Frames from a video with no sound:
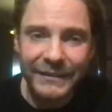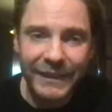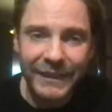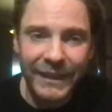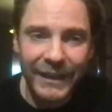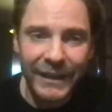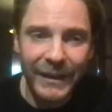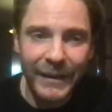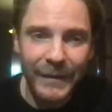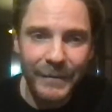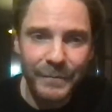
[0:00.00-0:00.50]

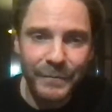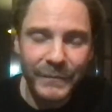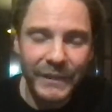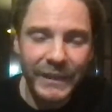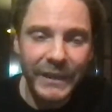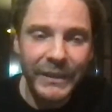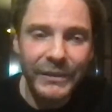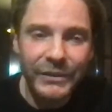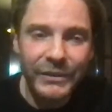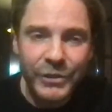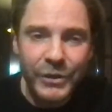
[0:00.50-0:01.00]

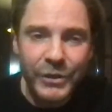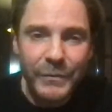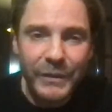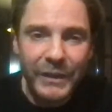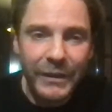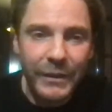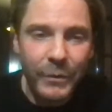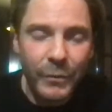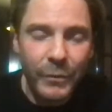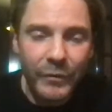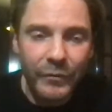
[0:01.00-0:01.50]
Here in Germany,
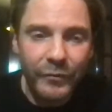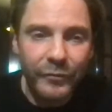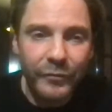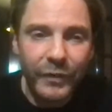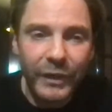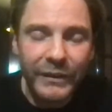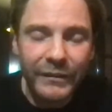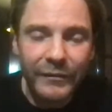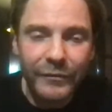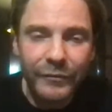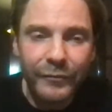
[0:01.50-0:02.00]
there were
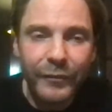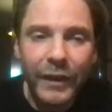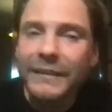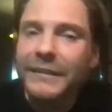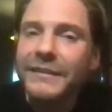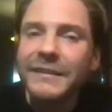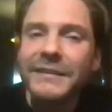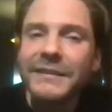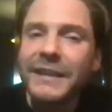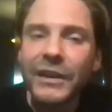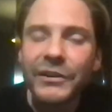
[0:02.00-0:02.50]
fun
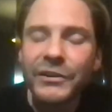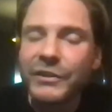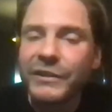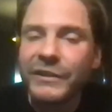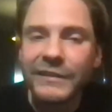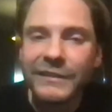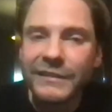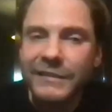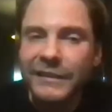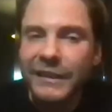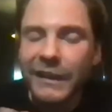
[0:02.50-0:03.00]

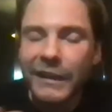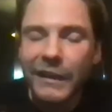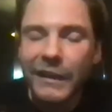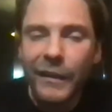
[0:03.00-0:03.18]
discussions